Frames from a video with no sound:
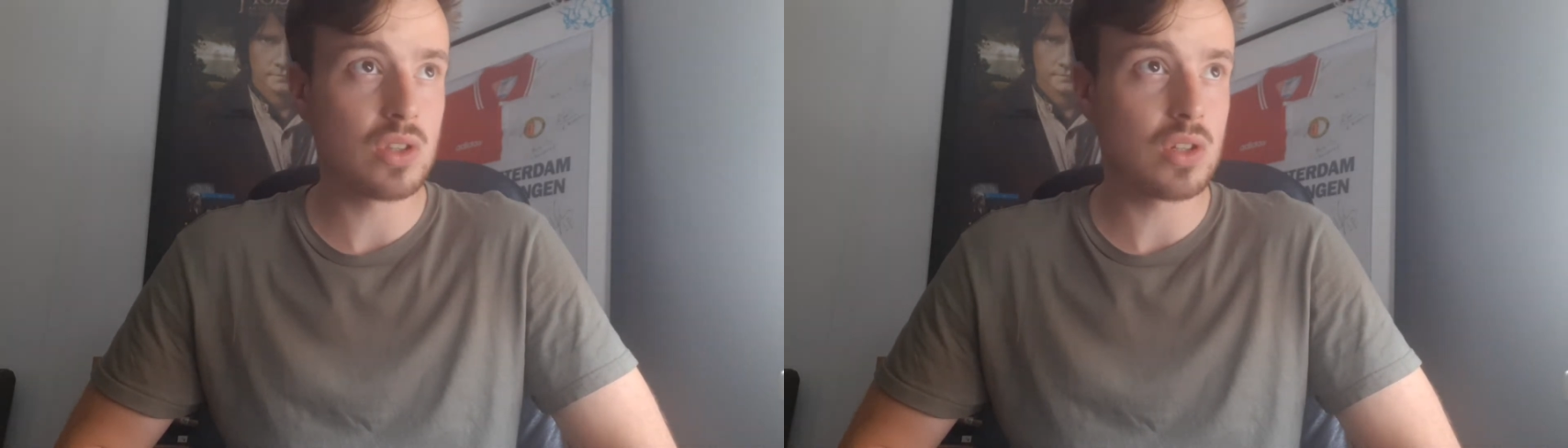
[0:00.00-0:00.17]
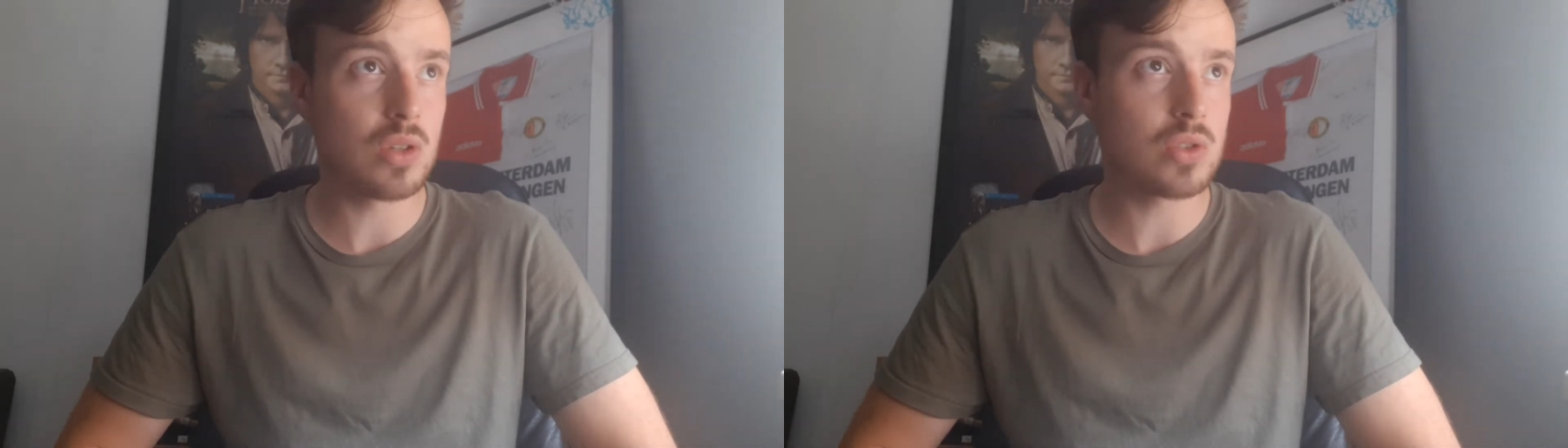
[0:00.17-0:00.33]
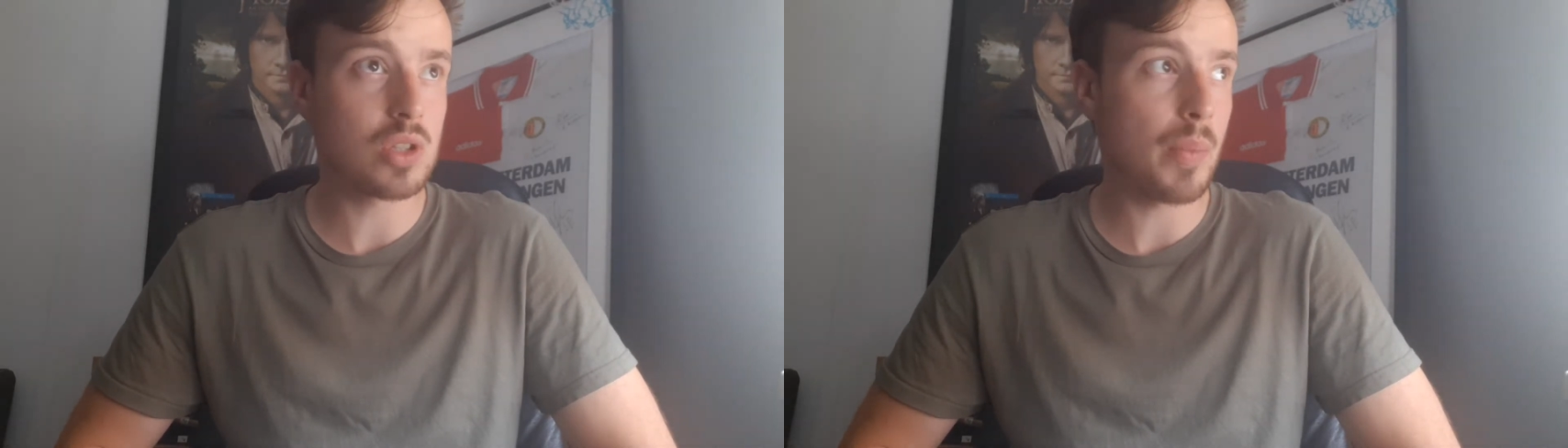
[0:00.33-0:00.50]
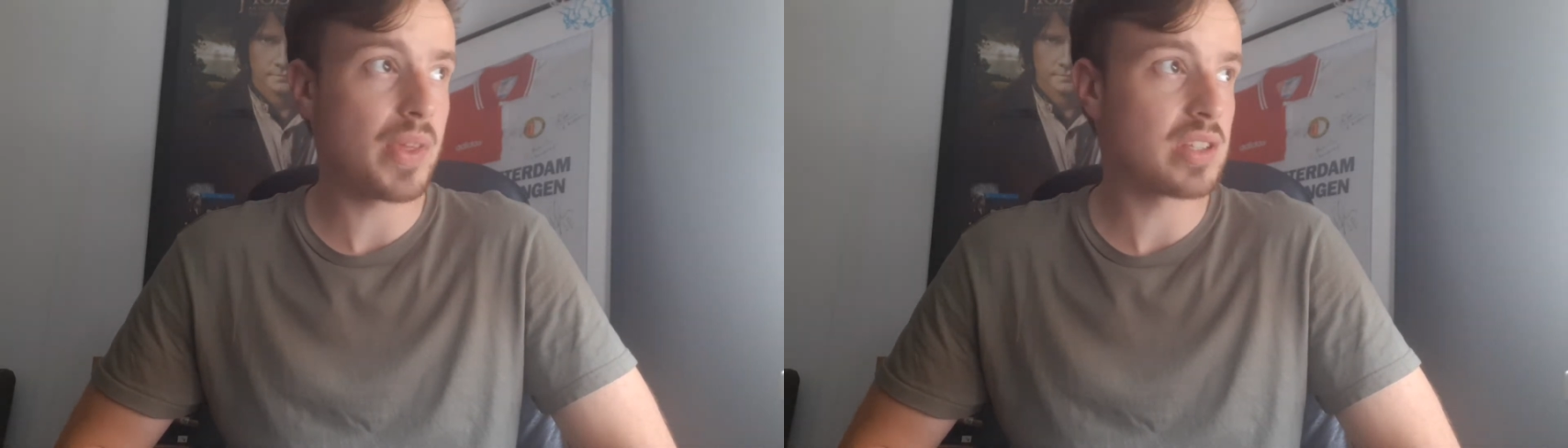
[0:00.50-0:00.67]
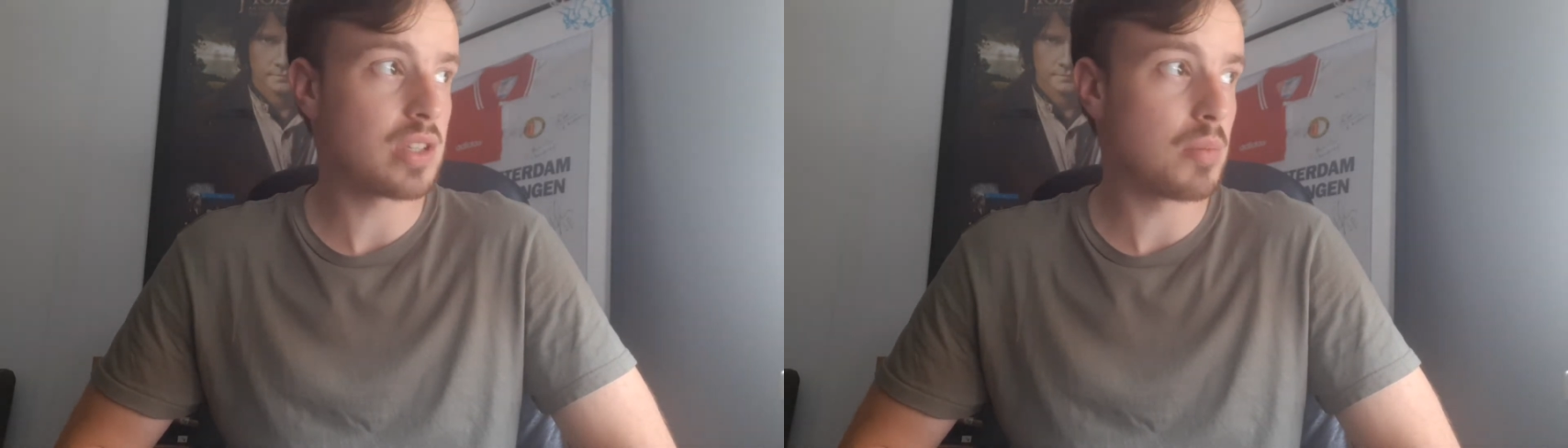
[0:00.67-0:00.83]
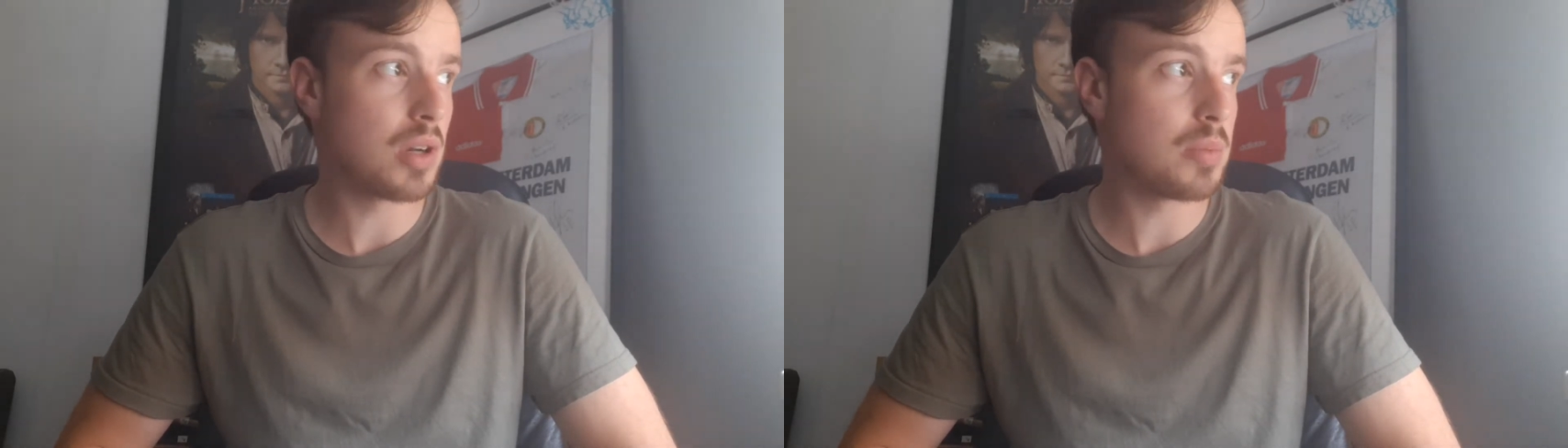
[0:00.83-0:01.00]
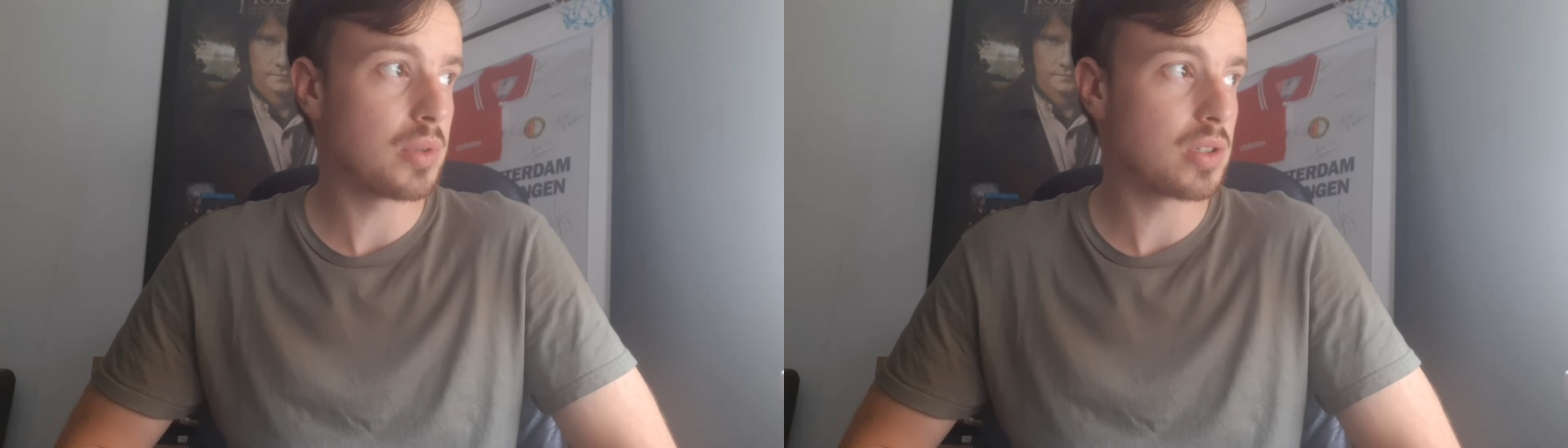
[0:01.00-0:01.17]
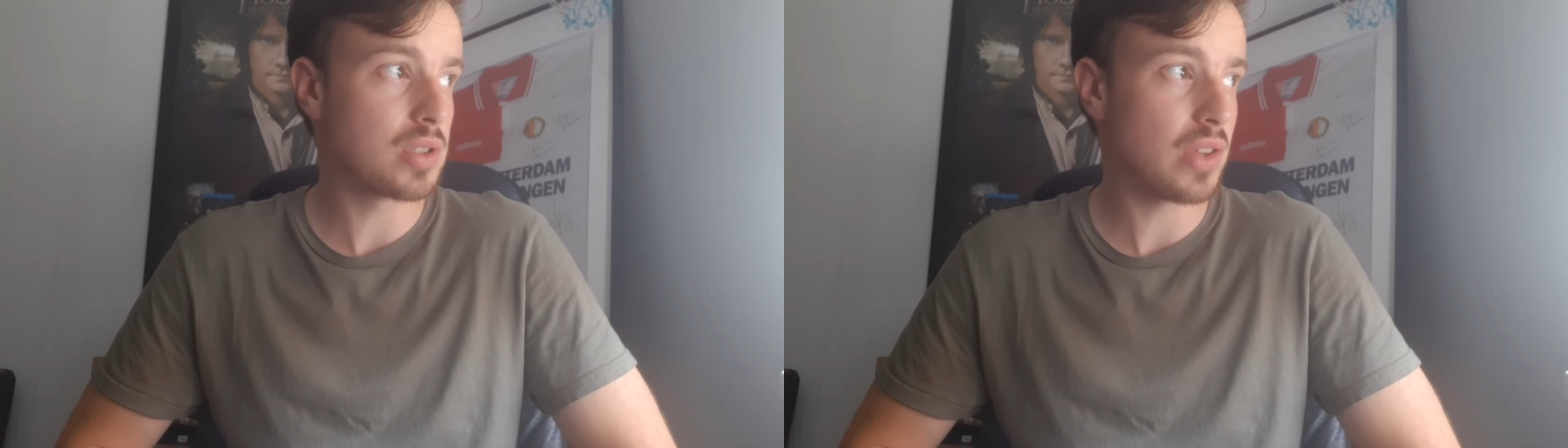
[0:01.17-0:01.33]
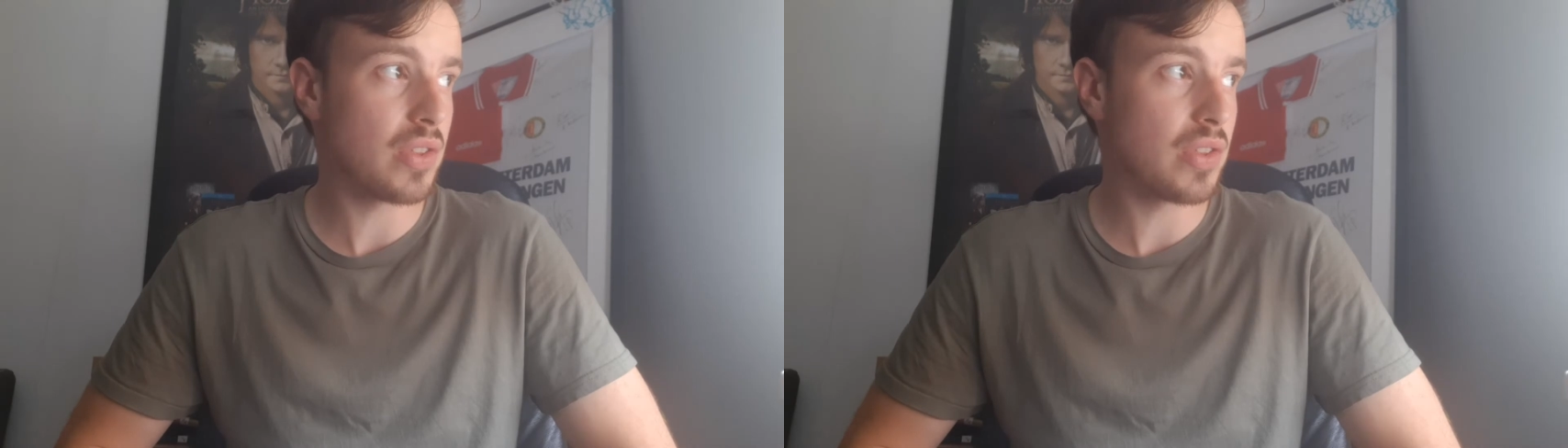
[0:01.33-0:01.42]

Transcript: you know, something similar, because I